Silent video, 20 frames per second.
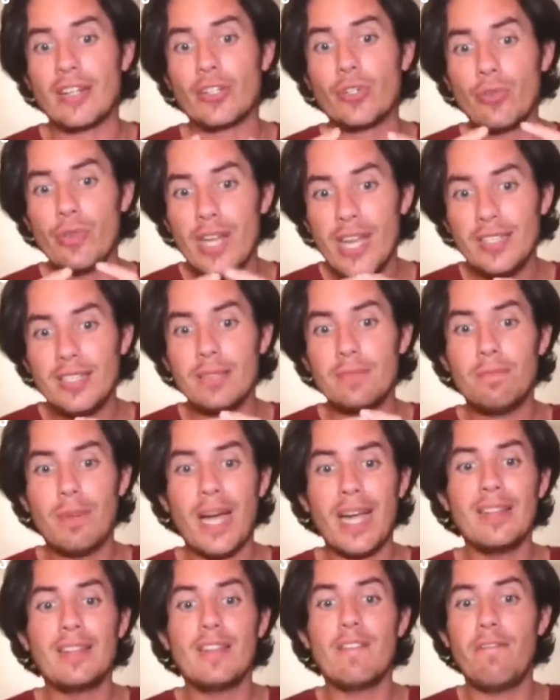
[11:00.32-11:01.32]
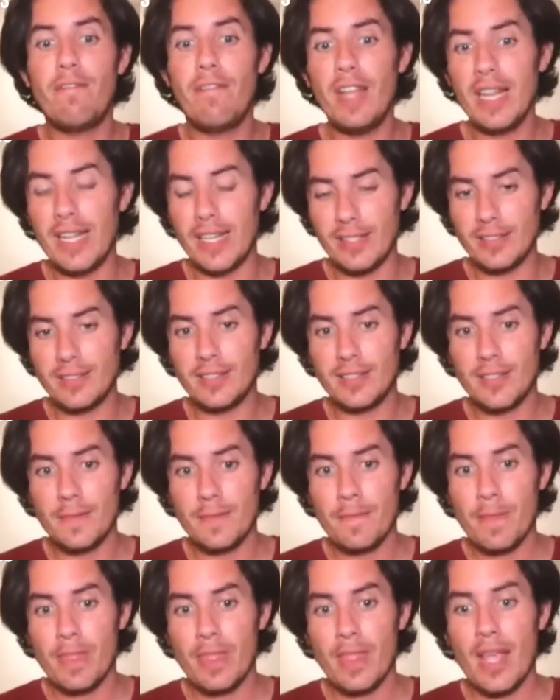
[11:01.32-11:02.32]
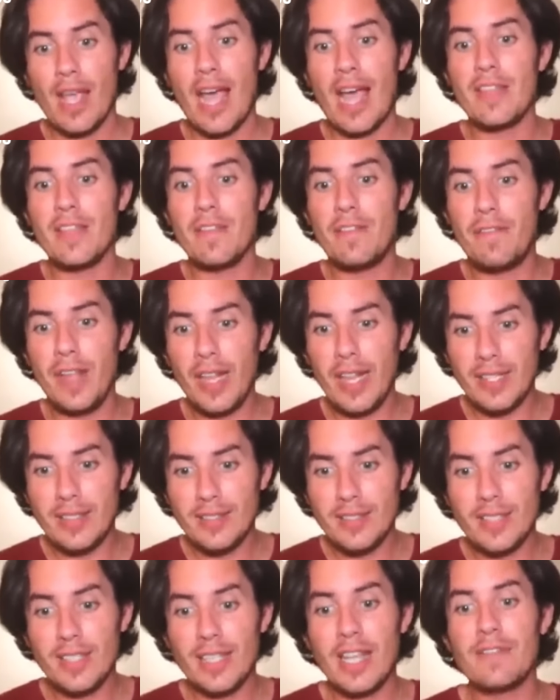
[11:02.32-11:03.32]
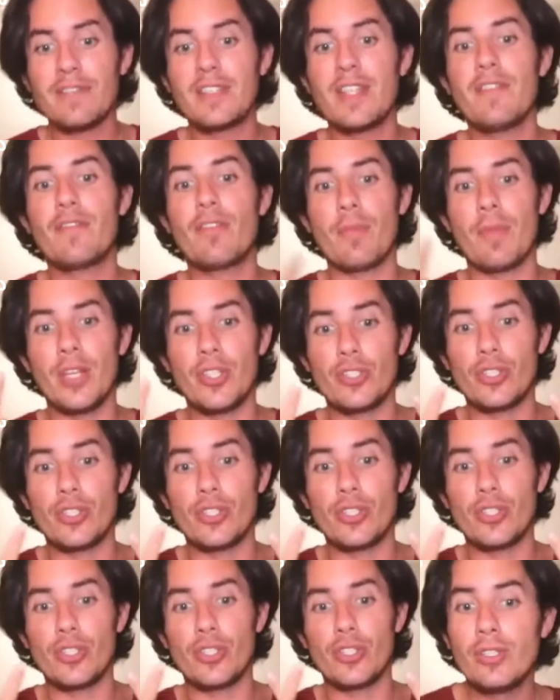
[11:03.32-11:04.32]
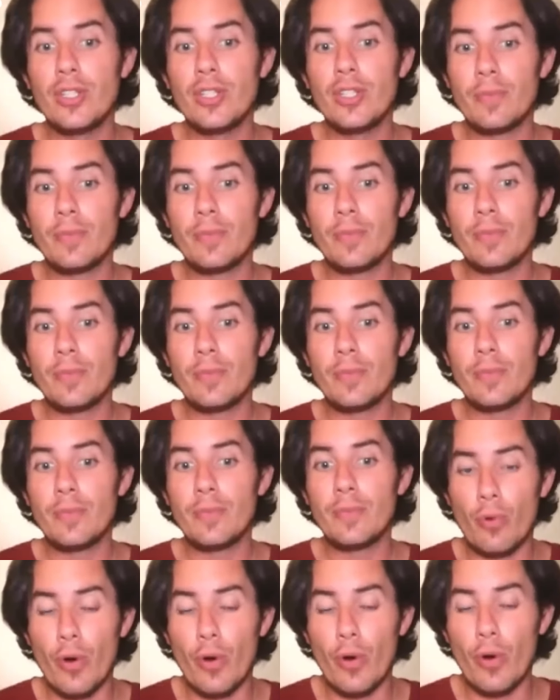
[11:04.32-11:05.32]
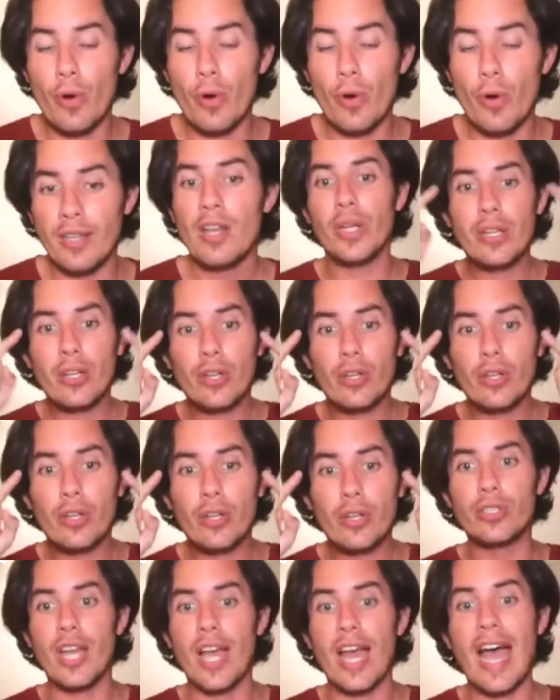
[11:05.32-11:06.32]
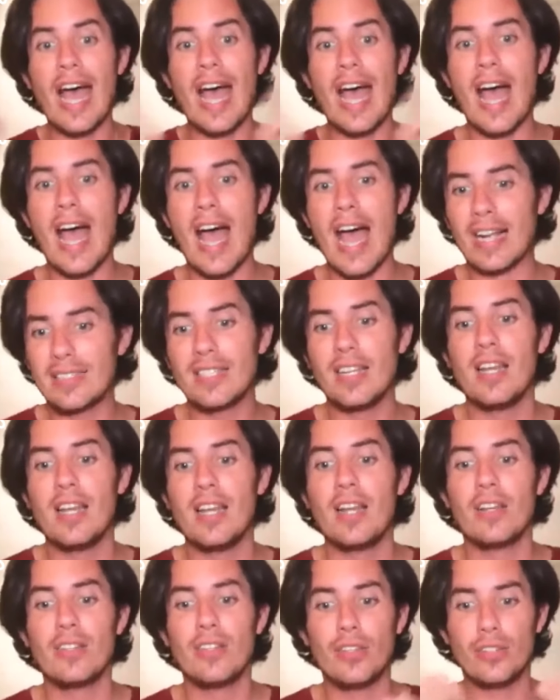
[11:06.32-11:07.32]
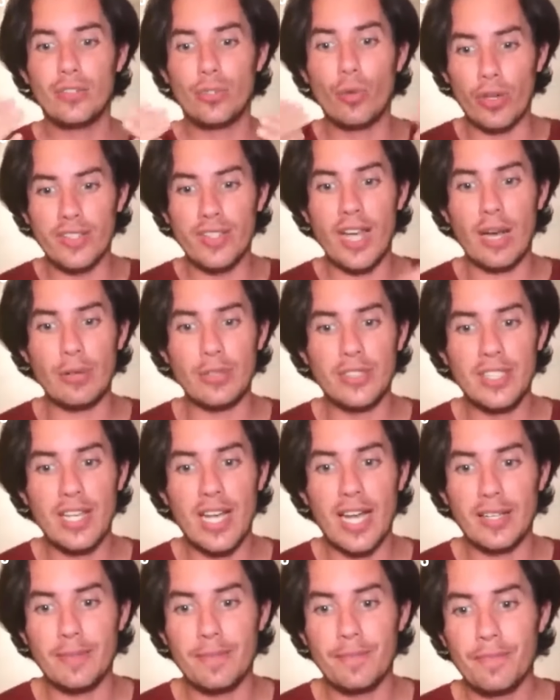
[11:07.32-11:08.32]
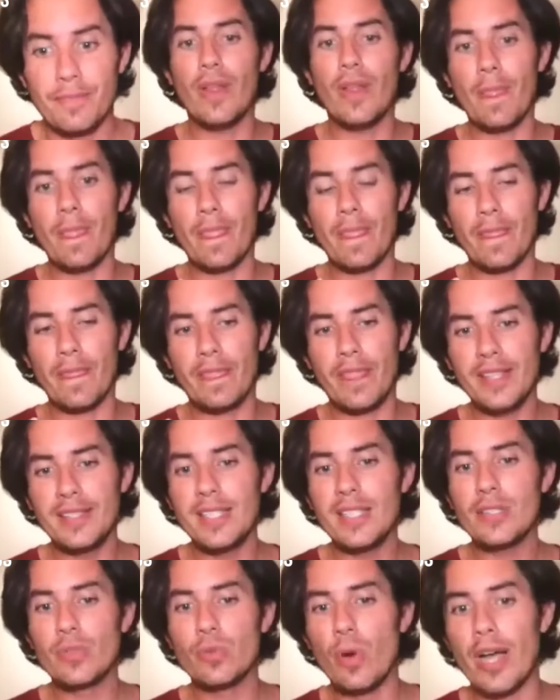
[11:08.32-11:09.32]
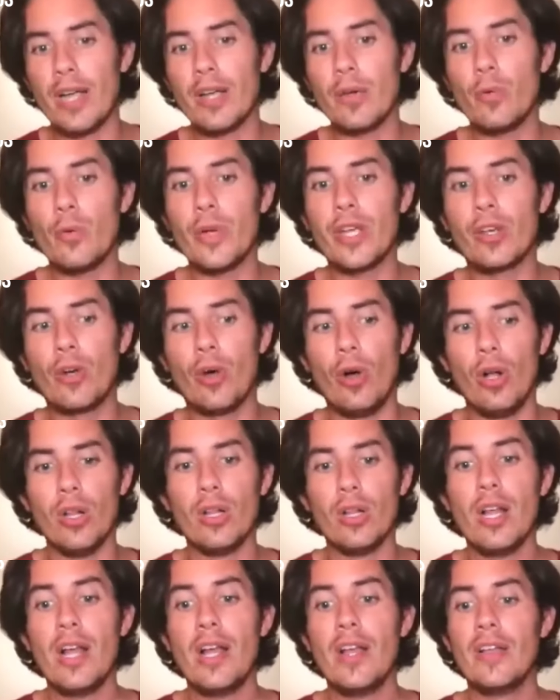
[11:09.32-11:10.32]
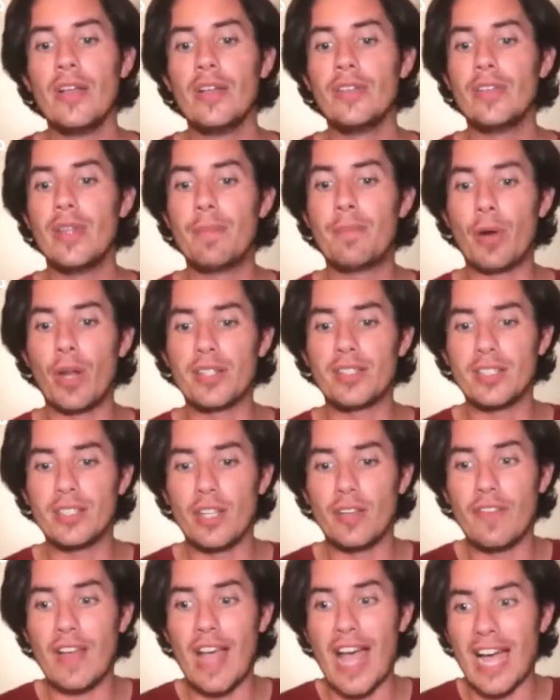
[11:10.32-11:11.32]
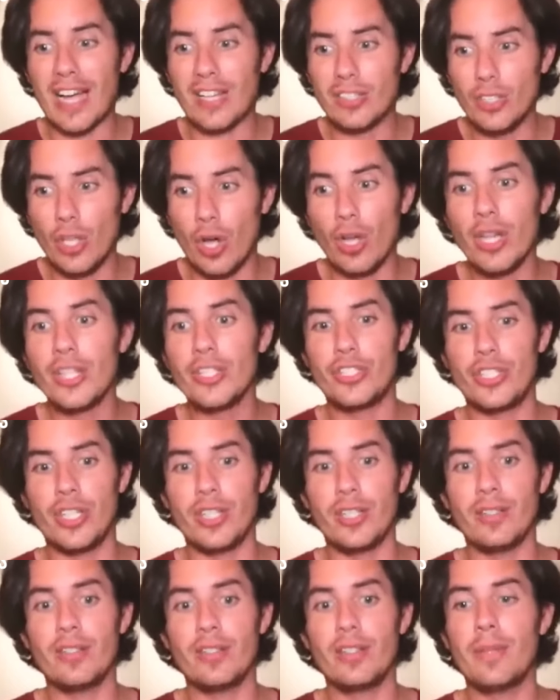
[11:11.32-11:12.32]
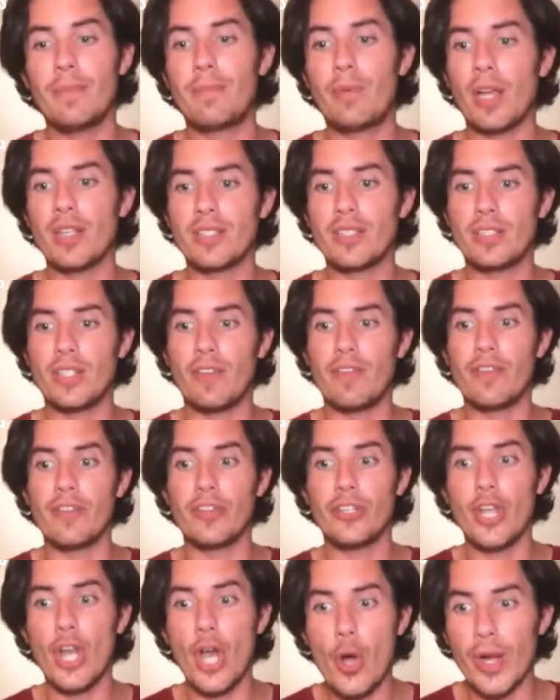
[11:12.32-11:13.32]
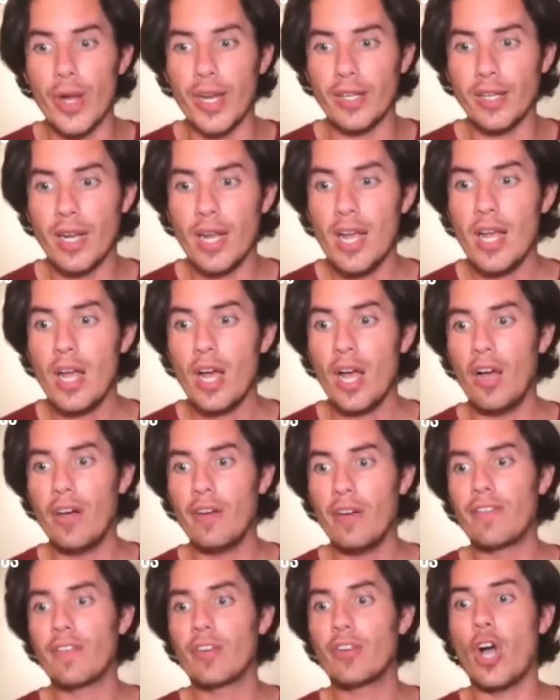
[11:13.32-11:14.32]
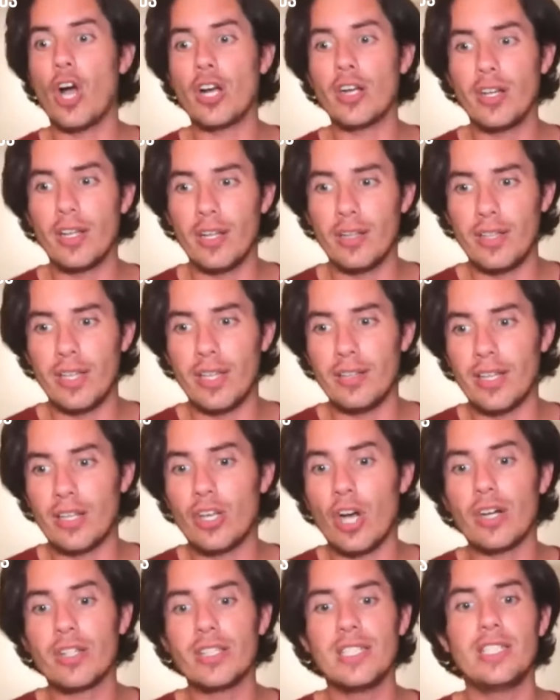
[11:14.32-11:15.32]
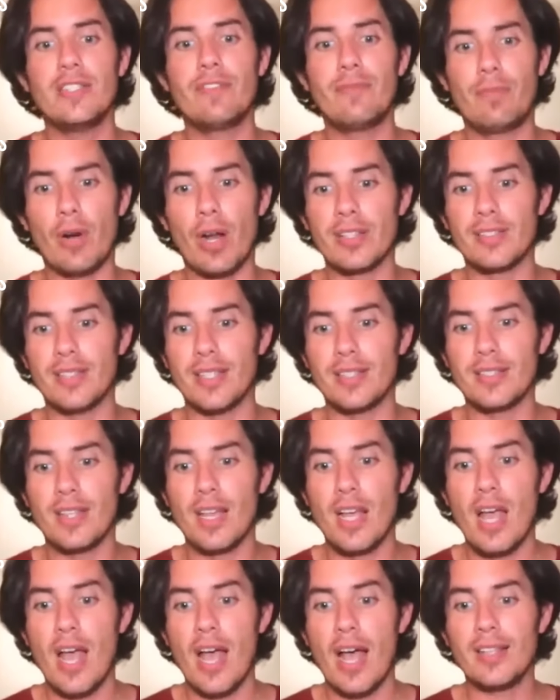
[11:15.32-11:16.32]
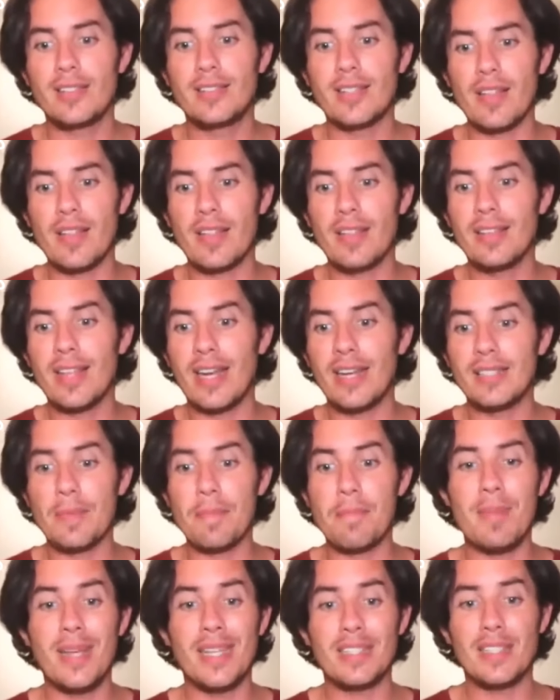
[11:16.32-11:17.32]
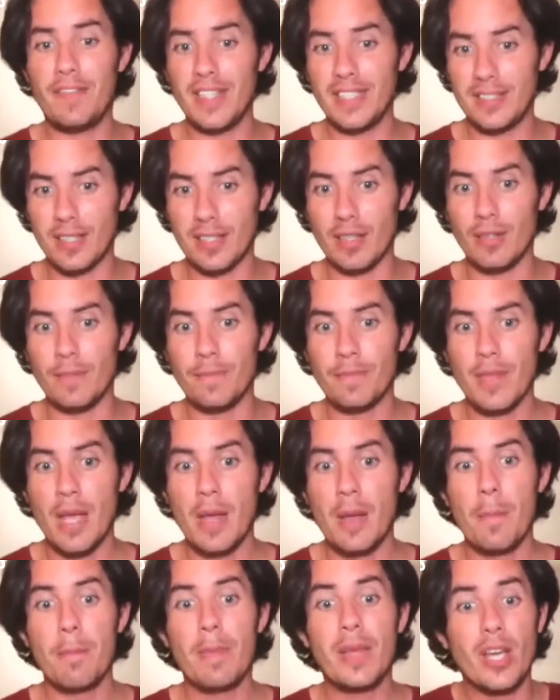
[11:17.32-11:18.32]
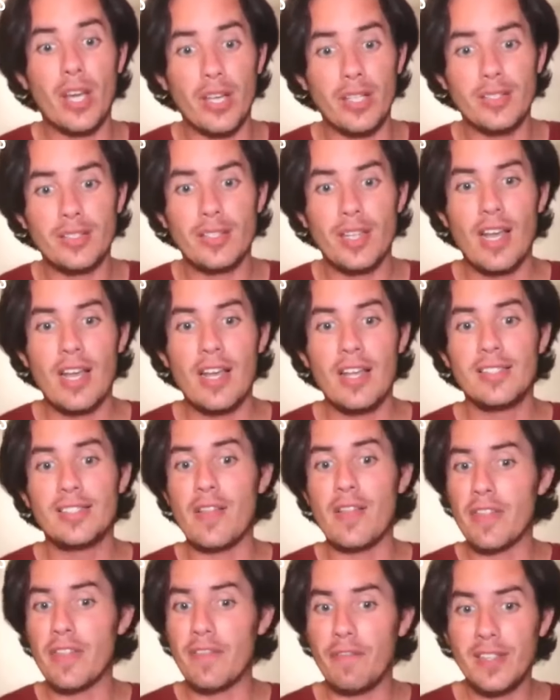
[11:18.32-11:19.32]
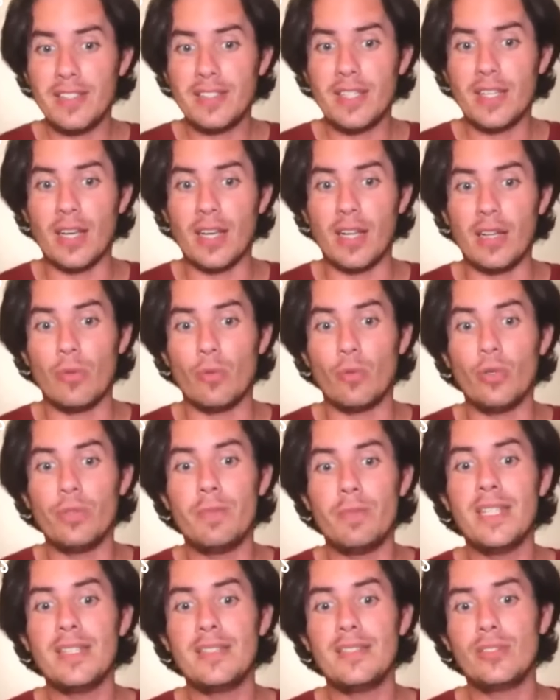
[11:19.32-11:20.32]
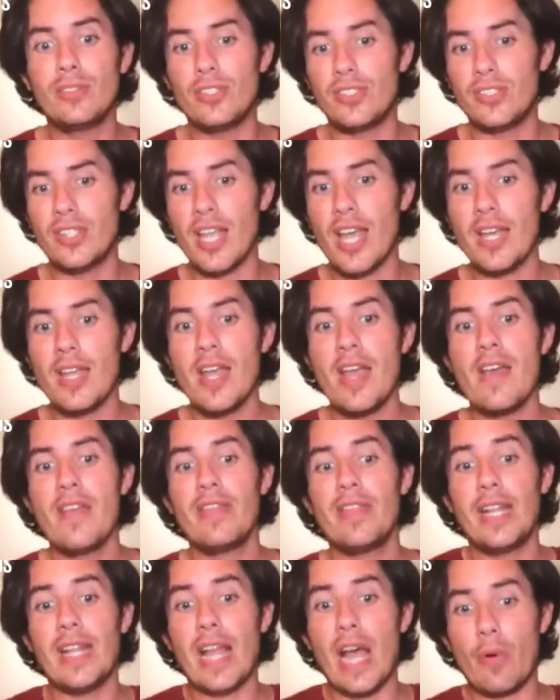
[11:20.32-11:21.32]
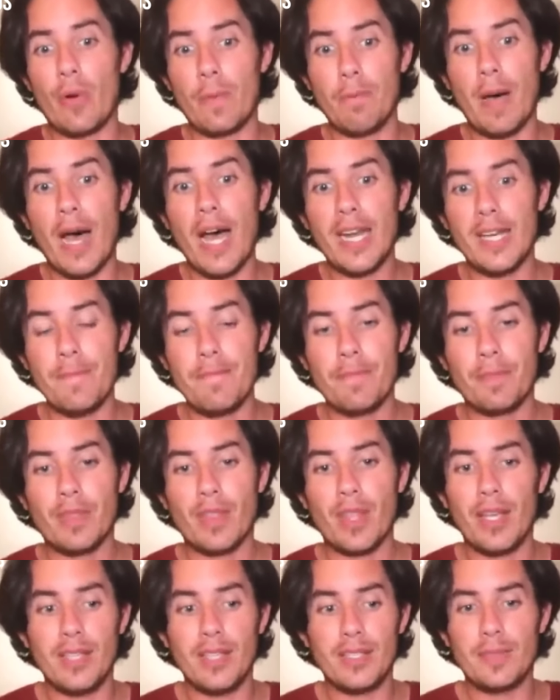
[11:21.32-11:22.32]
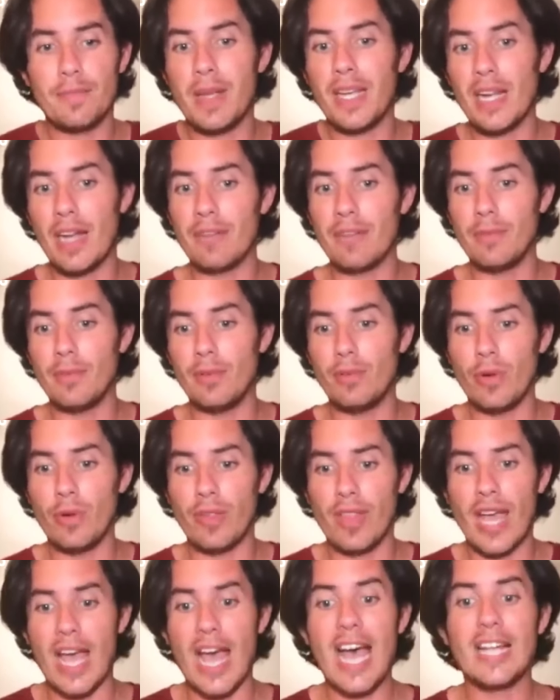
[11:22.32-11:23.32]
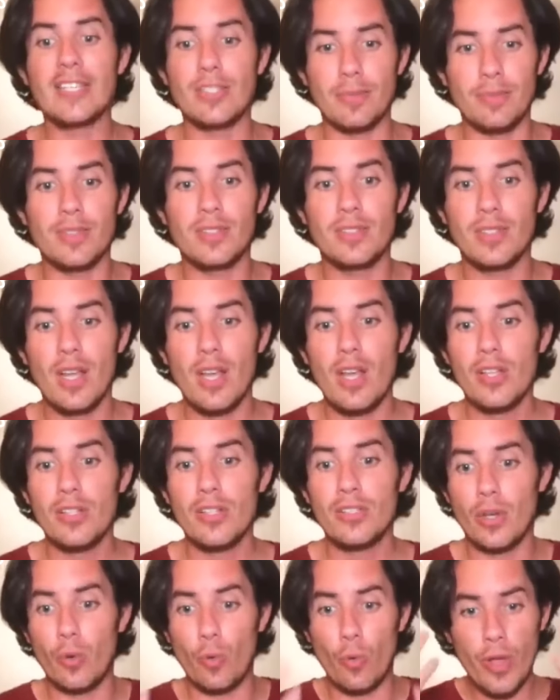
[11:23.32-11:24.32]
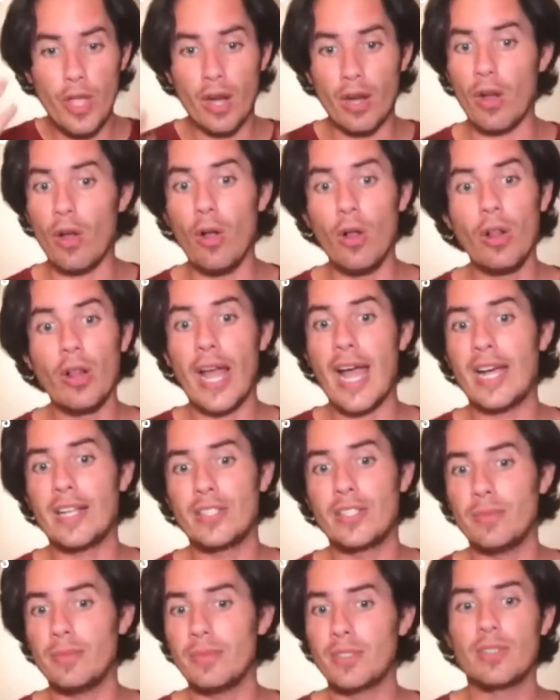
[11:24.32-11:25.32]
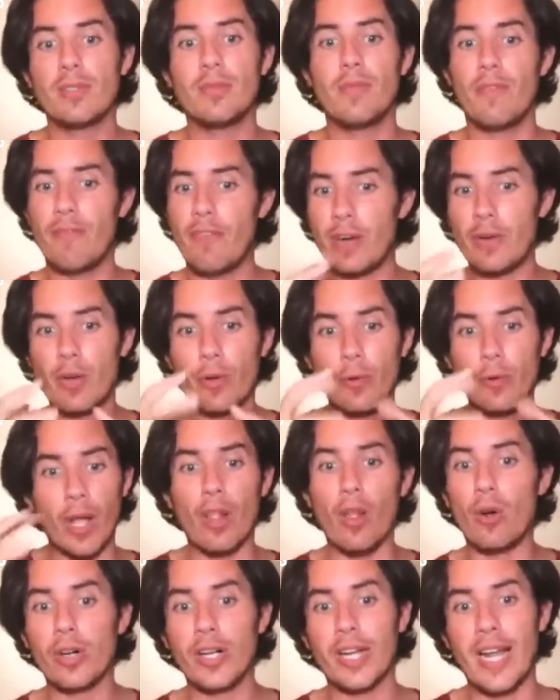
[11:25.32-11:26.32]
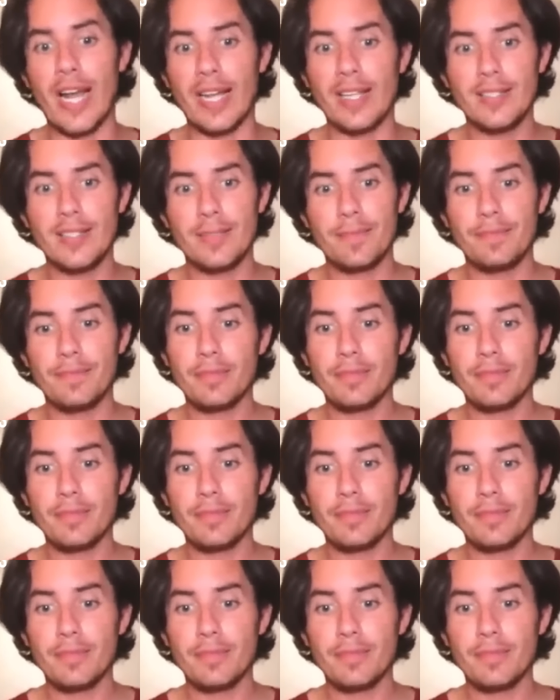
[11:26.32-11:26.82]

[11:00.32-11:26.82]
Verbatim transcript: and created by the feelings, and the feelings give the information to the brain so it could act towards the outside. This is why we call the process of acknowledging, the process of knowing, of the cognitive process, as something that is metaphysical, because something physical would be to say that our body is made up with atoms. So we are all atoms, very well organized.